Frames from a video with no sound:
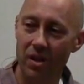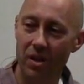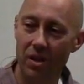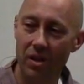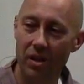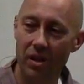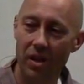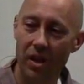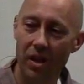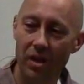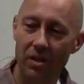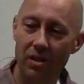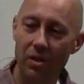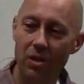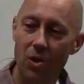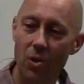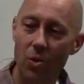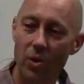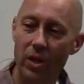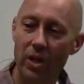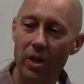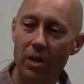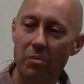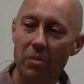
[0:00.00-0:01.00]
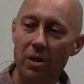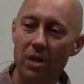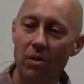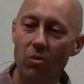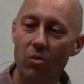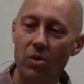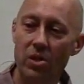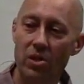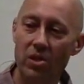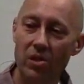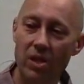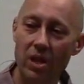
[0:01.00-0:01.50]
and going and being
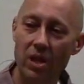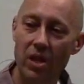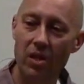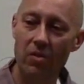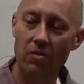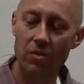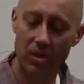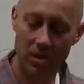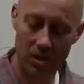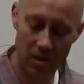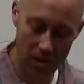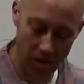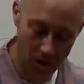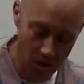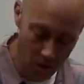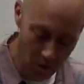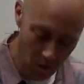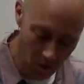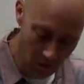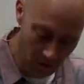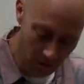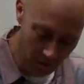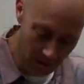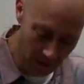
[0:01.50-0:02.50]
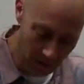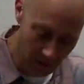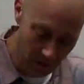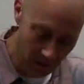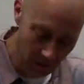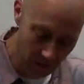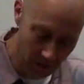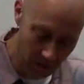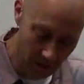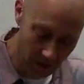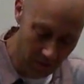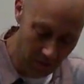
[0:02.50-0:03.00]
received into the court of the
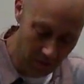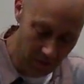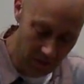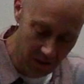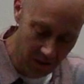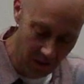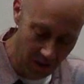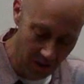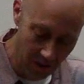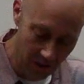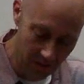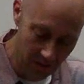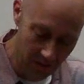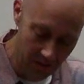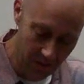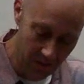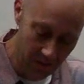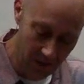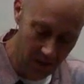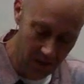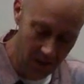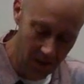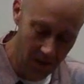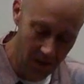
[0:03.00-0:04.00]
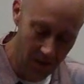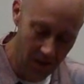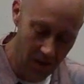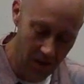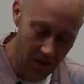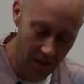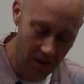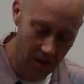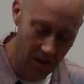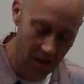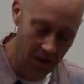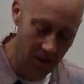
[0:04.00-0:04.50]
Sultan himself.
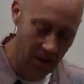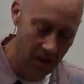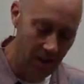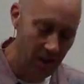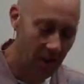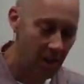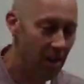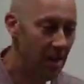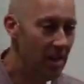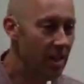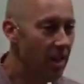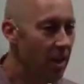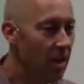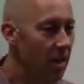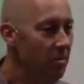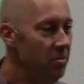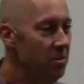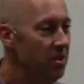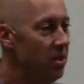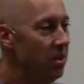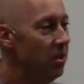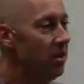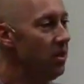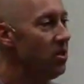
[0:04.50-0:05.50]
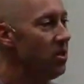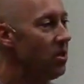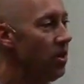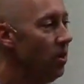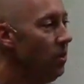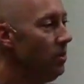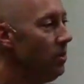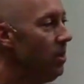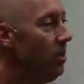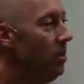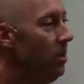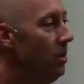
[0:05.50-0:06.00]
And he comes to the
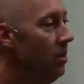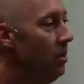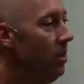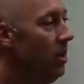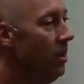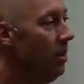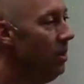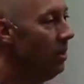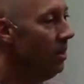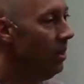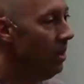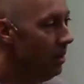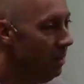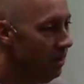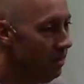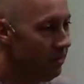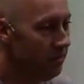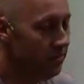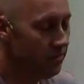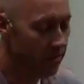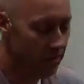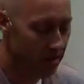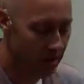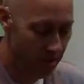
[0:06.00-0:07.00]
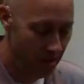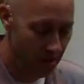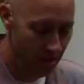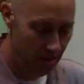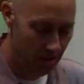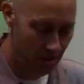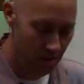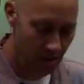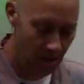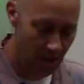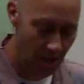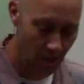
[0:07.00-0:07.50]
Sultan in love
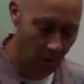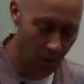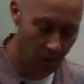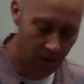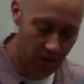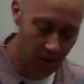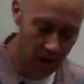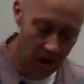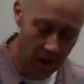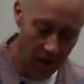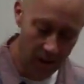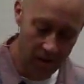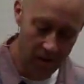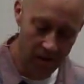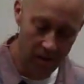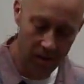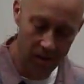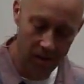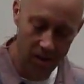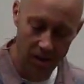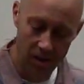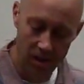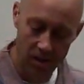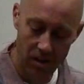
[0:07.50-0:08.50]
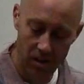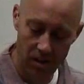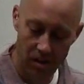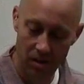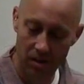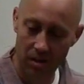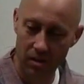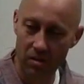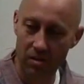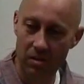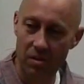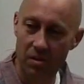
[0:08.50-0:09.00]
and with honor,
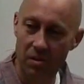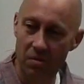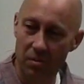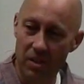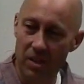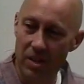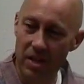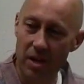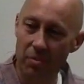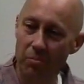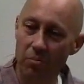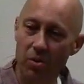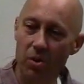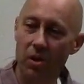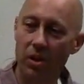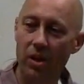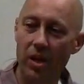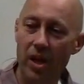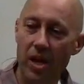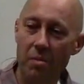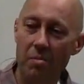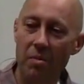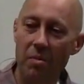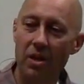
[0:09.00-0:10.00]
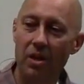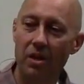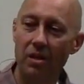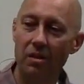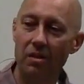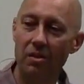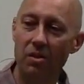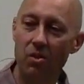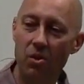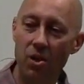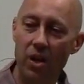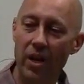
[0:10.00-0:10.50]
yet proclaiming
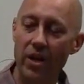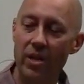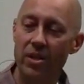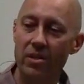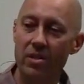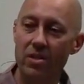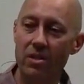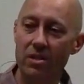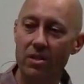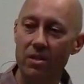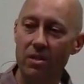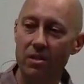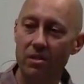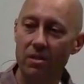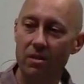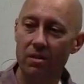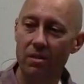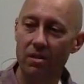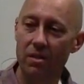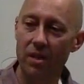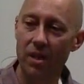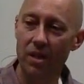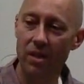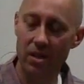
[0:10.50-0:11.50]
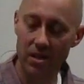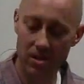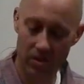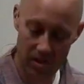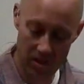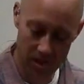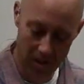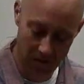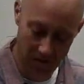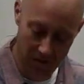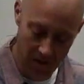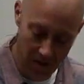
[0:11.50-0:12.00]
Christ and his
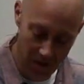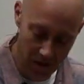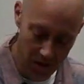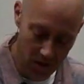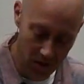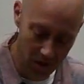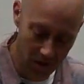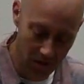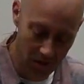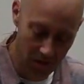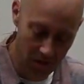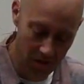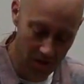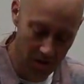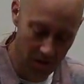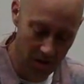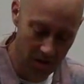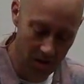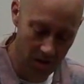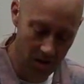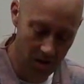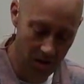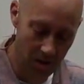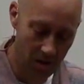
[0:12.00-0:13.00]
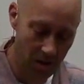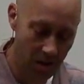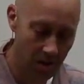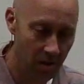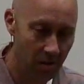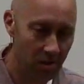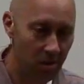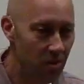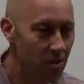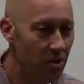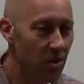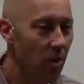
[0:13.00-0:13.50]
salvation.
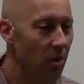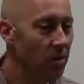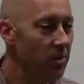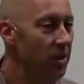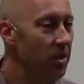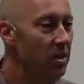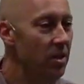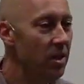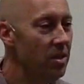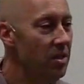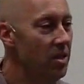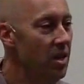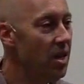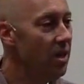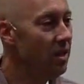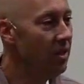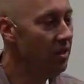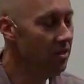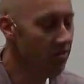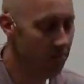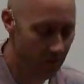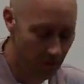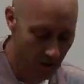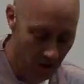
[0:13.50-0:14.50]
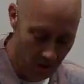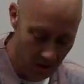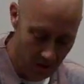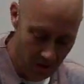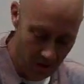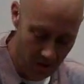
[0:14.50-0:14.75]
The Sultan does not convert,